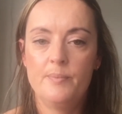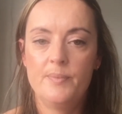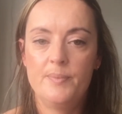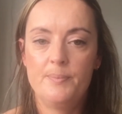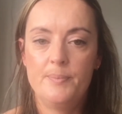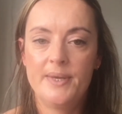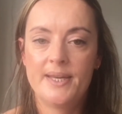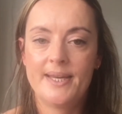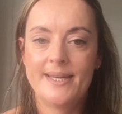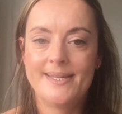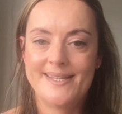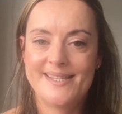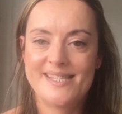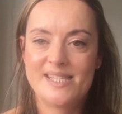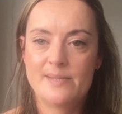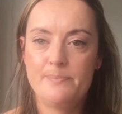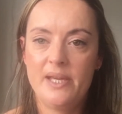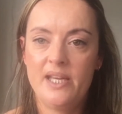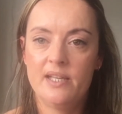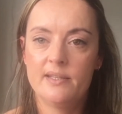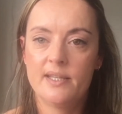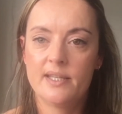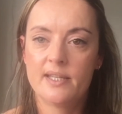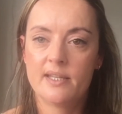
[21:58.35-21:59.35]
because the
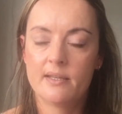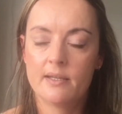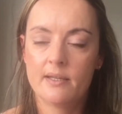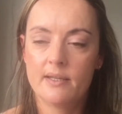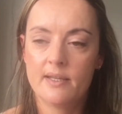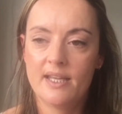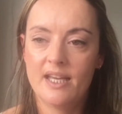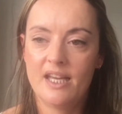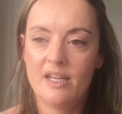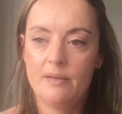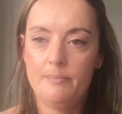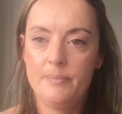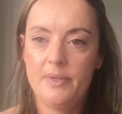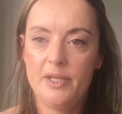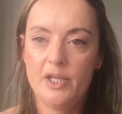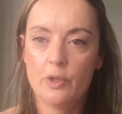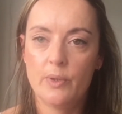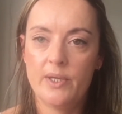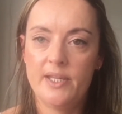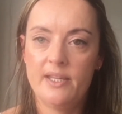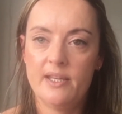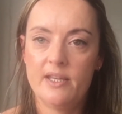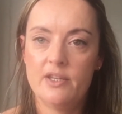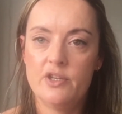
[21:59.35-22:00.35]
spelling can be
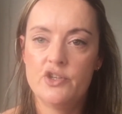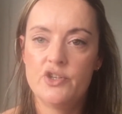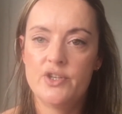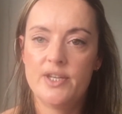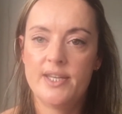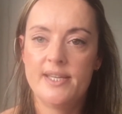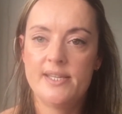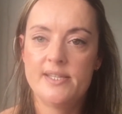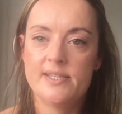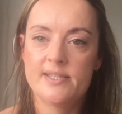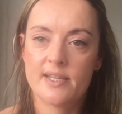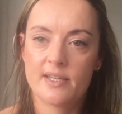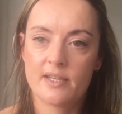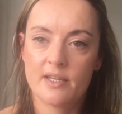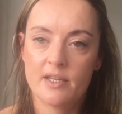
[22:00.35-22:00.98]
quite interesting.